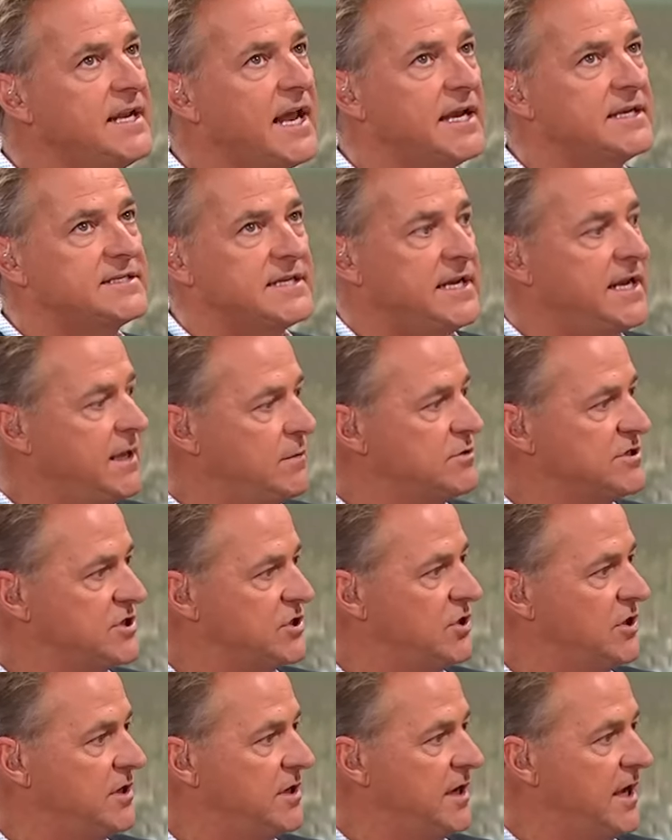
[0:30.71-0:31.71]
19, he was
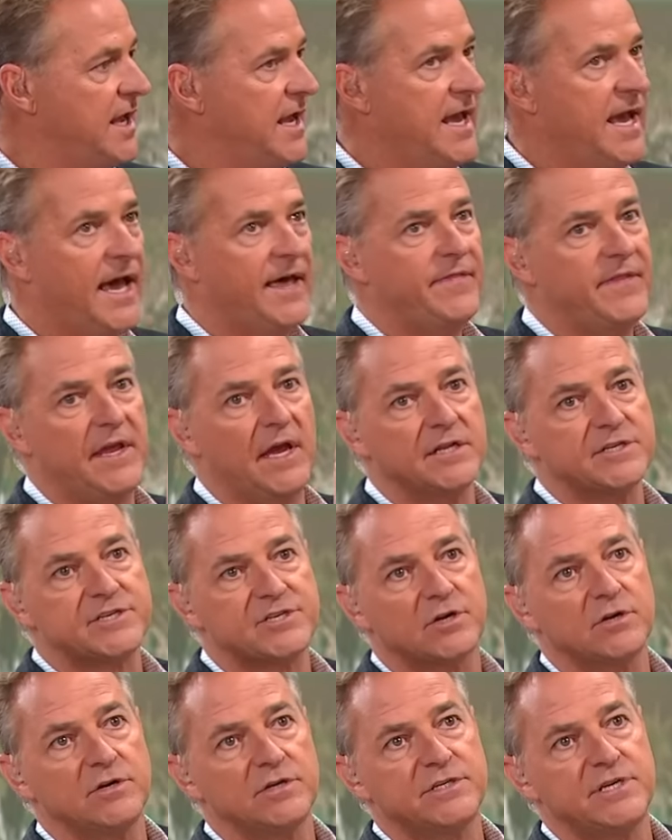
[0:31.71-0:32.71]
good. Yeah. And the
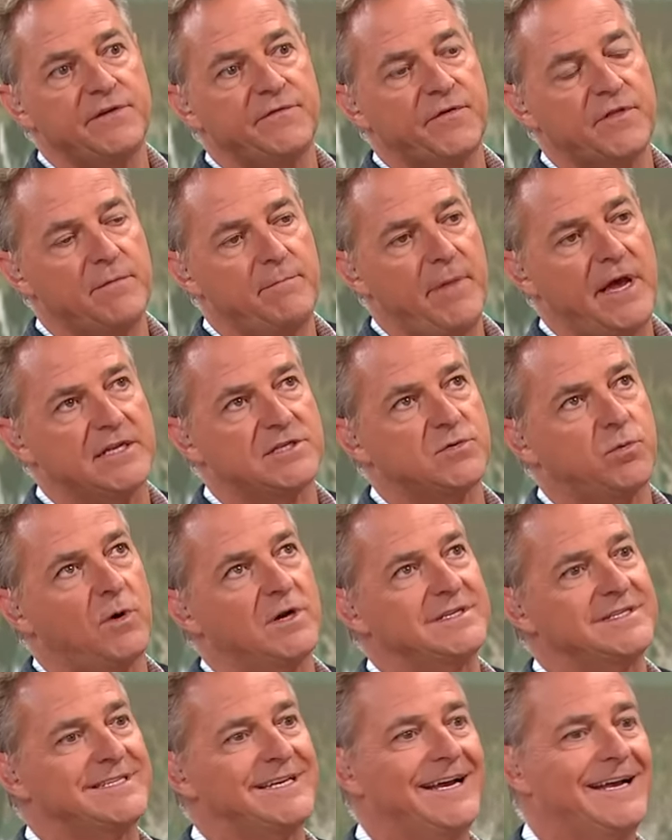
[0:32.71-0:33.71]
uncertainty for the Mets
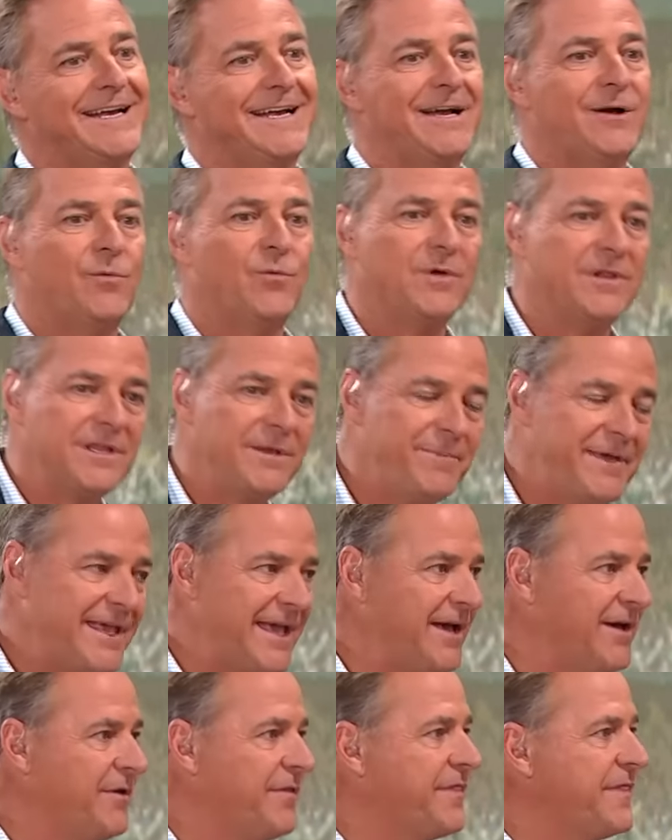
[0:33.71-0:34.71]
was, will he be
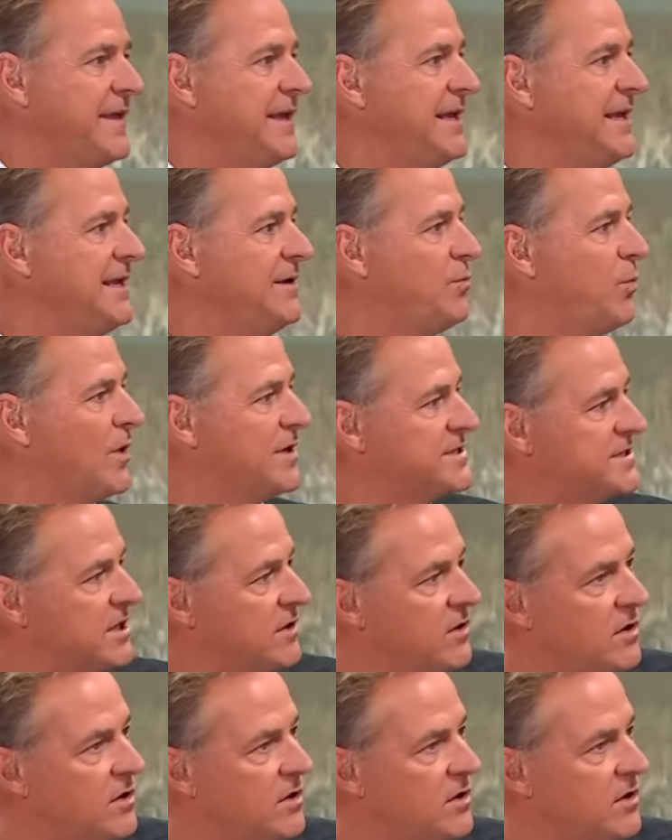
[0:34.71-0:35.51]
healthy? What's the